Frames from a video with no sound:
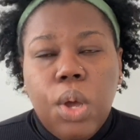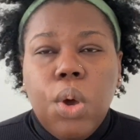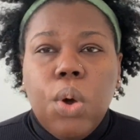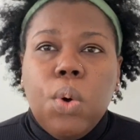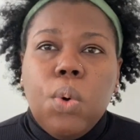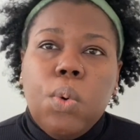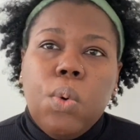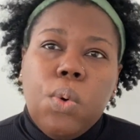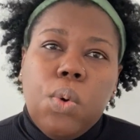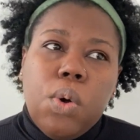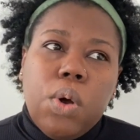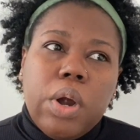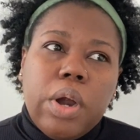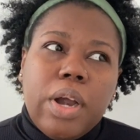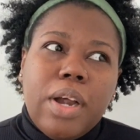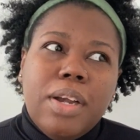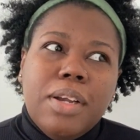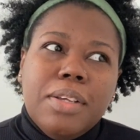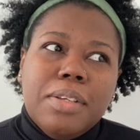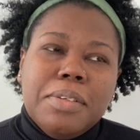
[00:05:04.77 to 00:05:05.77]

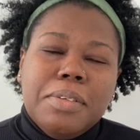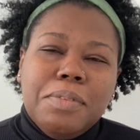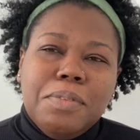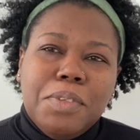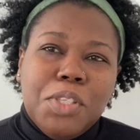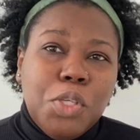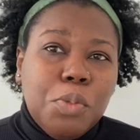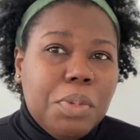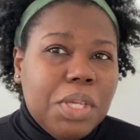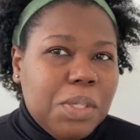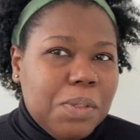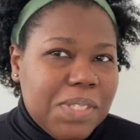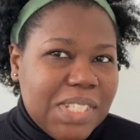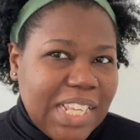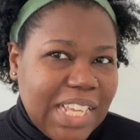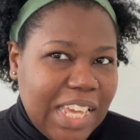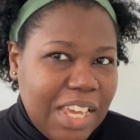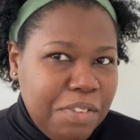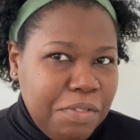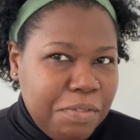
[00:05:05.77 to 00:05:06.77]
or you may use a
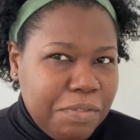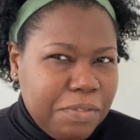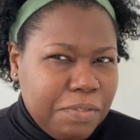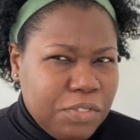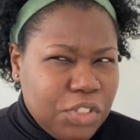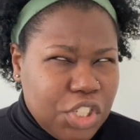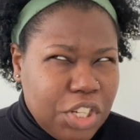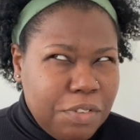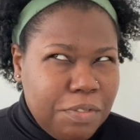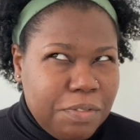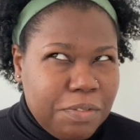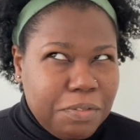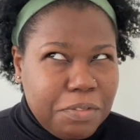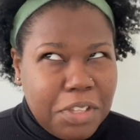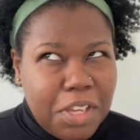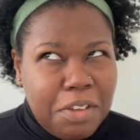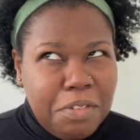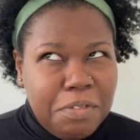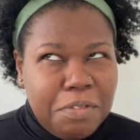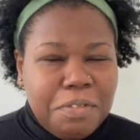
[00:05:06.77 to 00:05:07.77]
GIF.
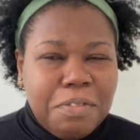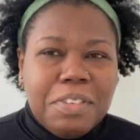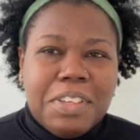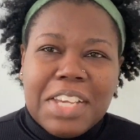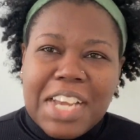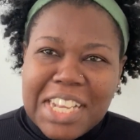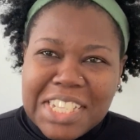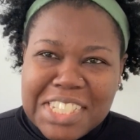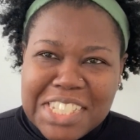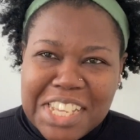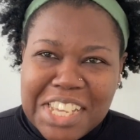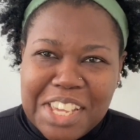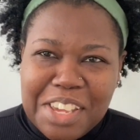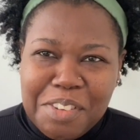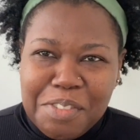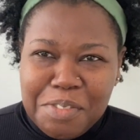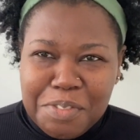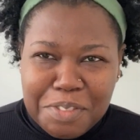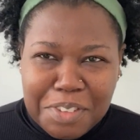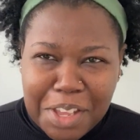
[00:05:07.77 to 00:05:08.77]
I say
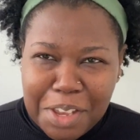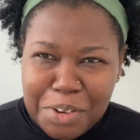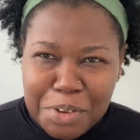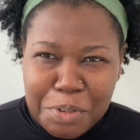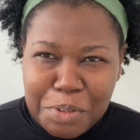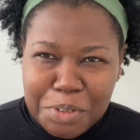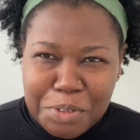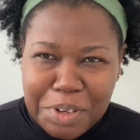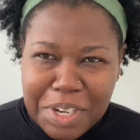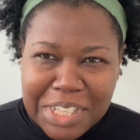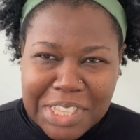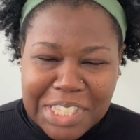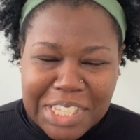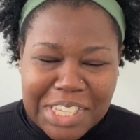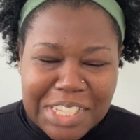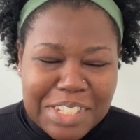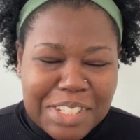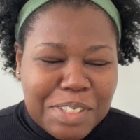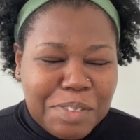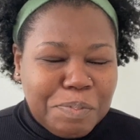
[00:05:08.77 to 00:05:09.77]
GIF. I don't know what the right thing
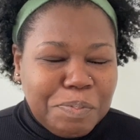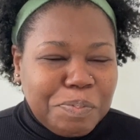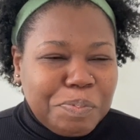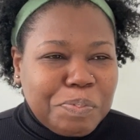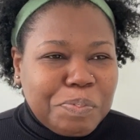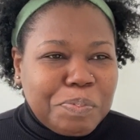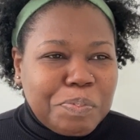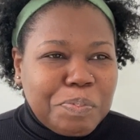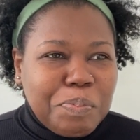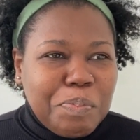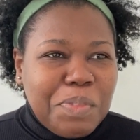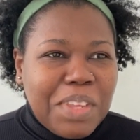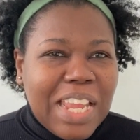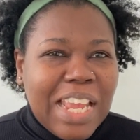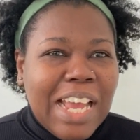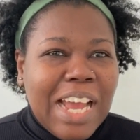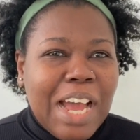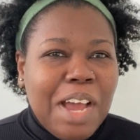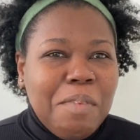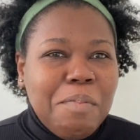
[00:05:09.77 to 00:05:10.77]
is.
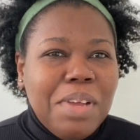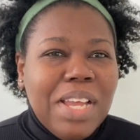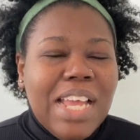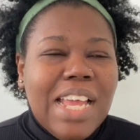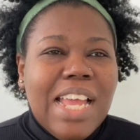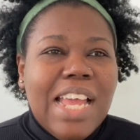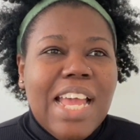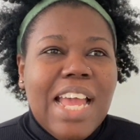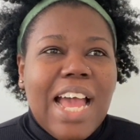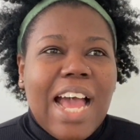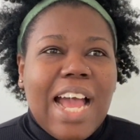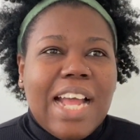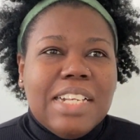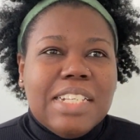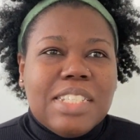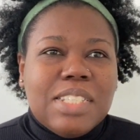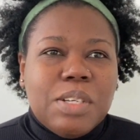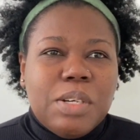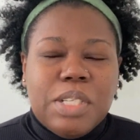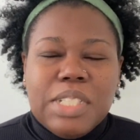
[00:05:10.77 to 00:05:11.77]
And
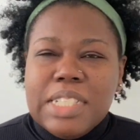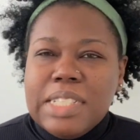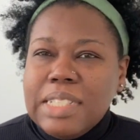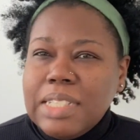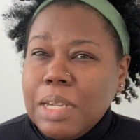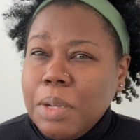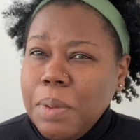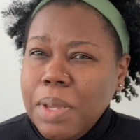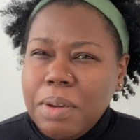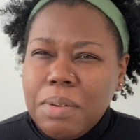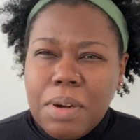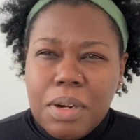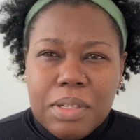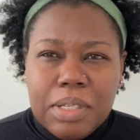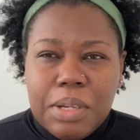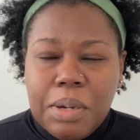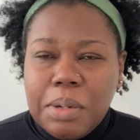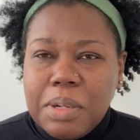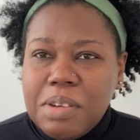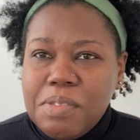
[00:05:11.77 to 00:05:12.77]
so just a quick
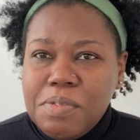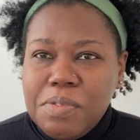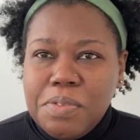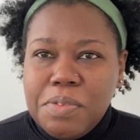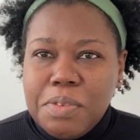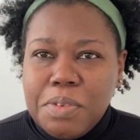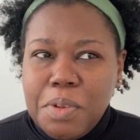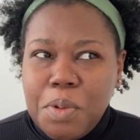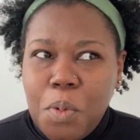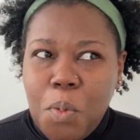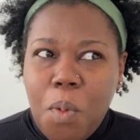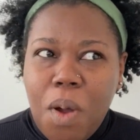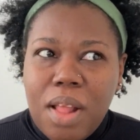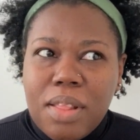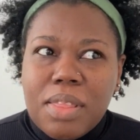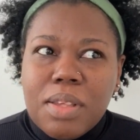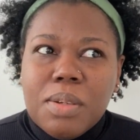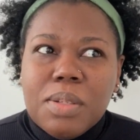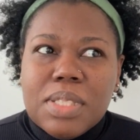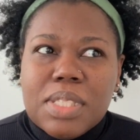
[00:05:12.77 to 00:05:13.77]
rundown of what
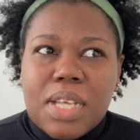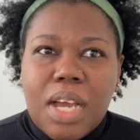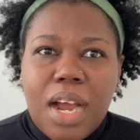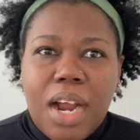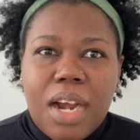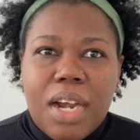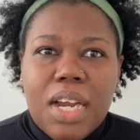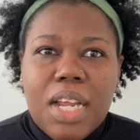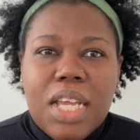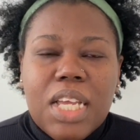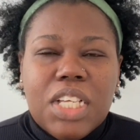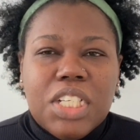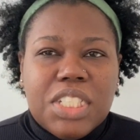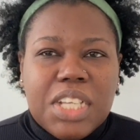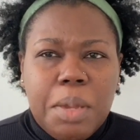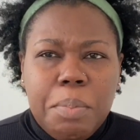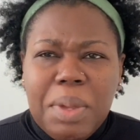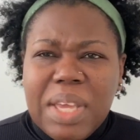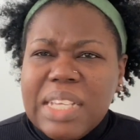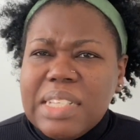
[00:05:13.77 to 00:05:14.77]
those are.
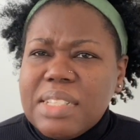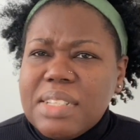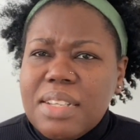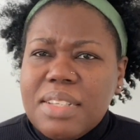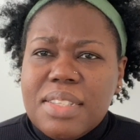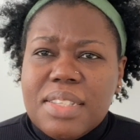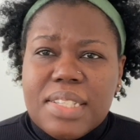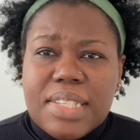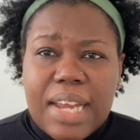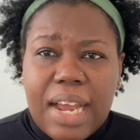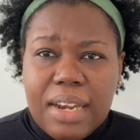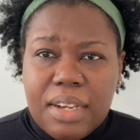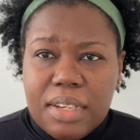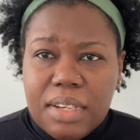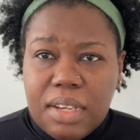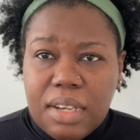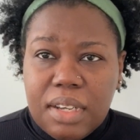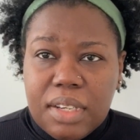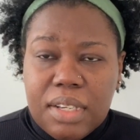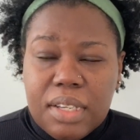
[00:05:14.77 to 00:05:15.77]
JPEG is a
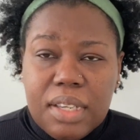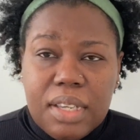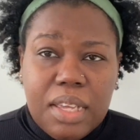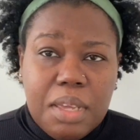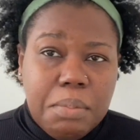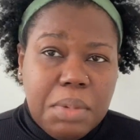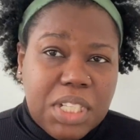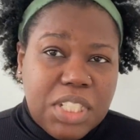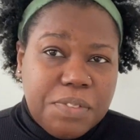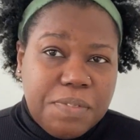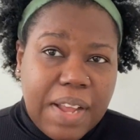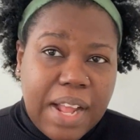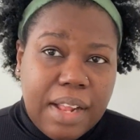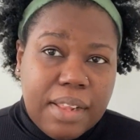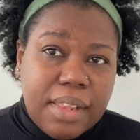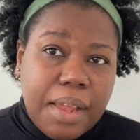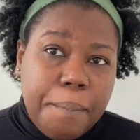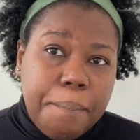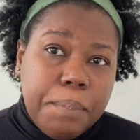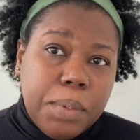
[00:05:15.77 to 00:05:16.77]
standard image file
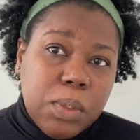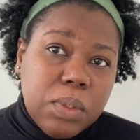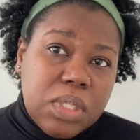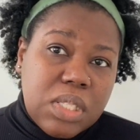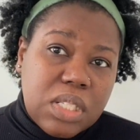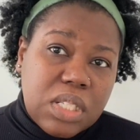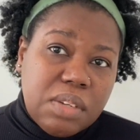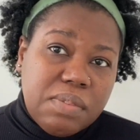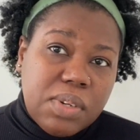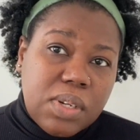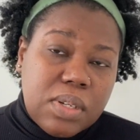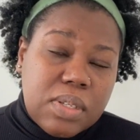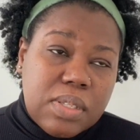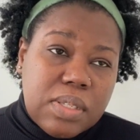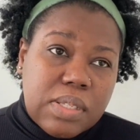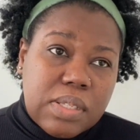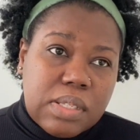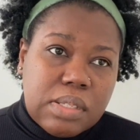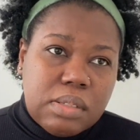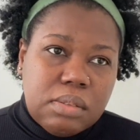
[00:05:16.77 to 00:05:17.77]
that most of
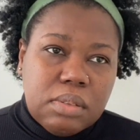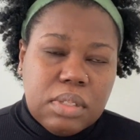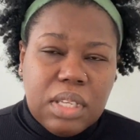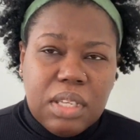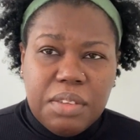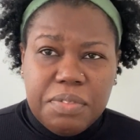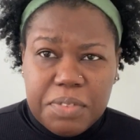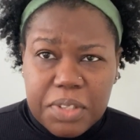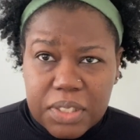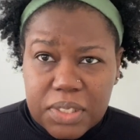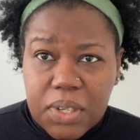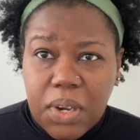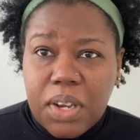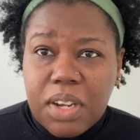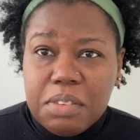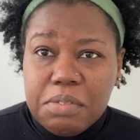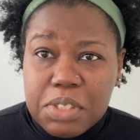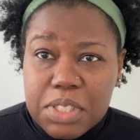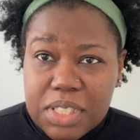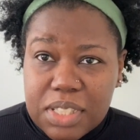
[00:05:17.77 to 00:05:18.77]
us, if not all
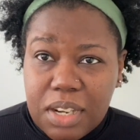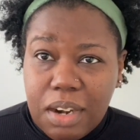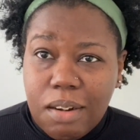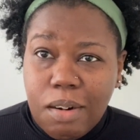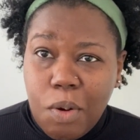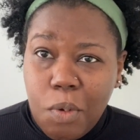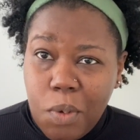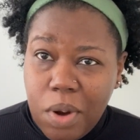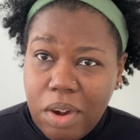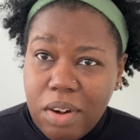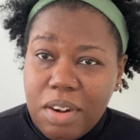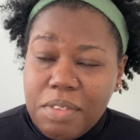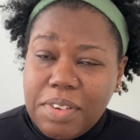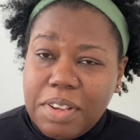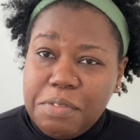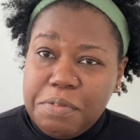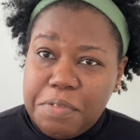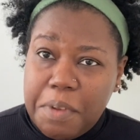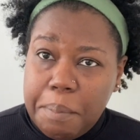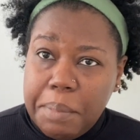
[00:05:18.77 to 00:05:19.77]
of us, are aware of
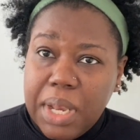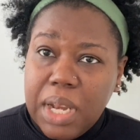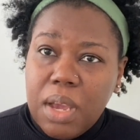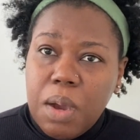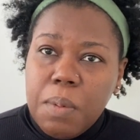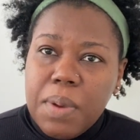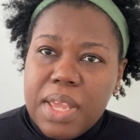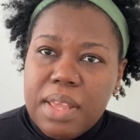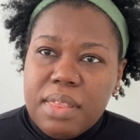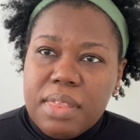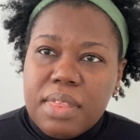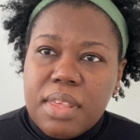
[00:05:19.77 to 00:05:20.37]
and familiar with.